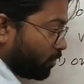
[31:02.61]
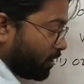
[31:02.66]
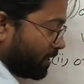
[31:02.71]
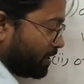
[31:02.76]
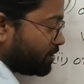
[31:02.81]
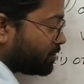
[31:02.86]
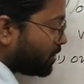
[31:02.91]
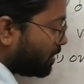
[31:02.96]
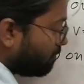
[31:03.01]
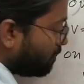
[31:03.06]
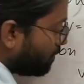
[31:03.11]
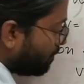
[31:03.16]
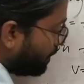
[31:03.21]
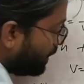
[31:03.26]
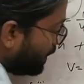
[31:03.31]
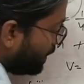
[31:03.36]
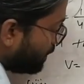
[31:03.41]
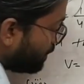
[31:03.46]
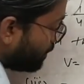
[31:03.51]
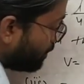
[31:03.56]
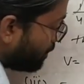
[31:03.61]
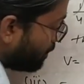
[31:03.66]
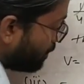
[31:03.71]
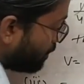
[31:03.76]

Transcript: Potential will be